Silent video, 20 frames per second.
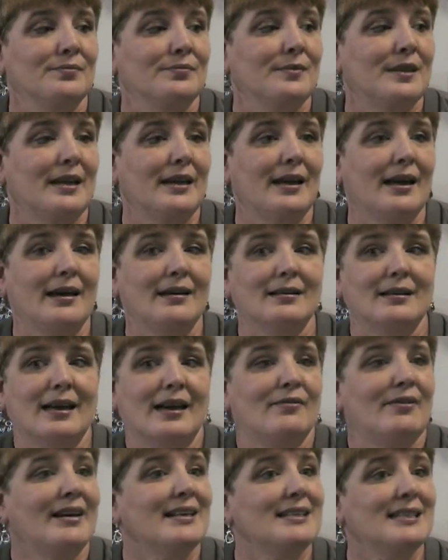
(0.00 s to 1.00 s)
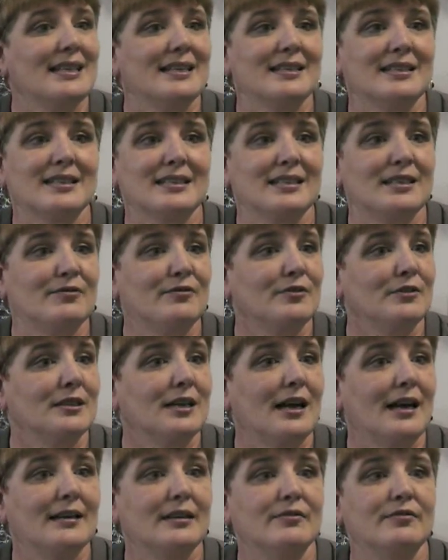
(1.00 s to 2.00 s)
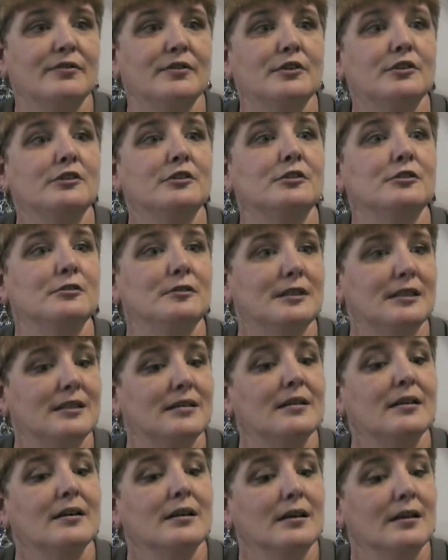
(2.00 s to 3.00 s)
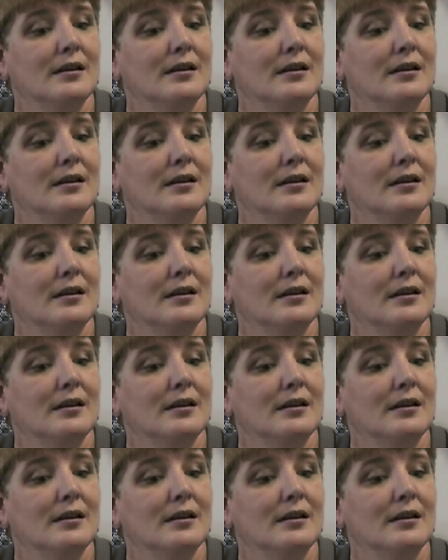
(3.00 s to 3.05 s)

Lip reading: they have access to different kind of foods, and